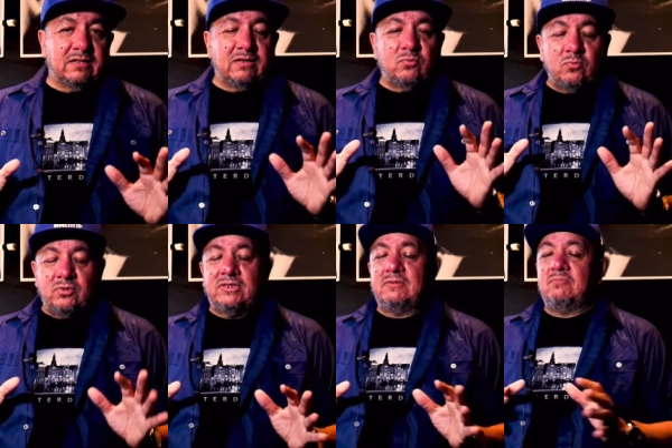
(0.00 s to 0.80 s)
It
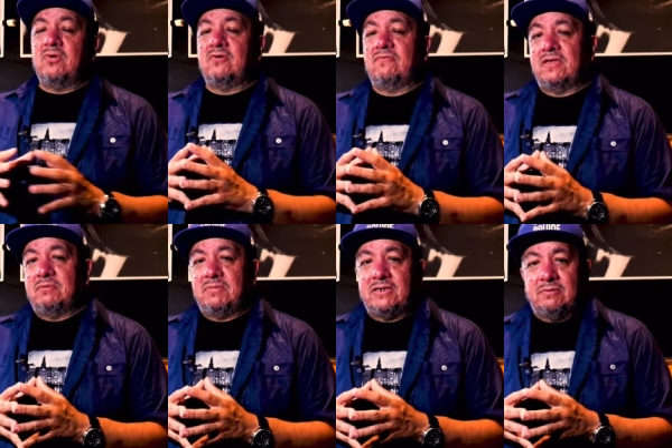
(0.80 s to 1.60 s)
really motivated
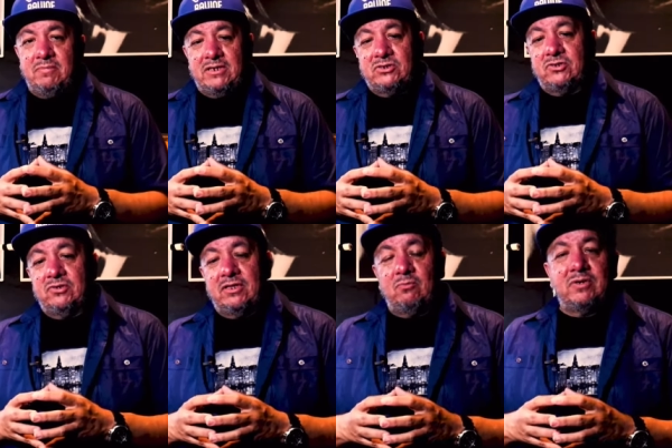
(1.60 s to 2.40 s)
me to make sure
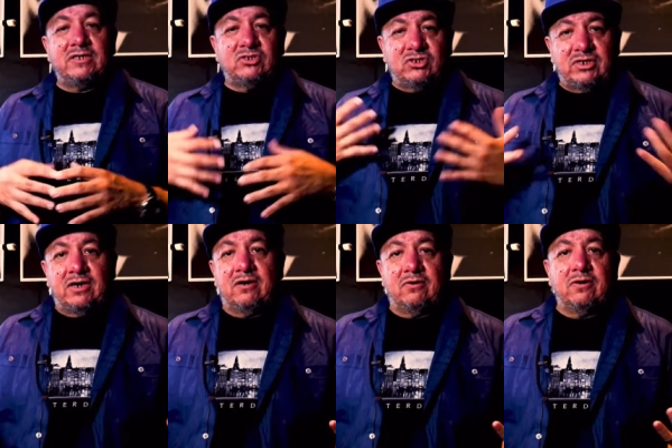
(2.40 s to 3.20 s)
that we could
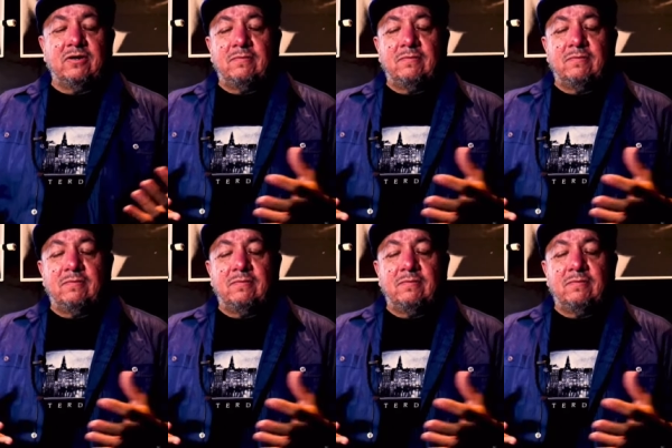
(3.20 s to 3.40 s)
share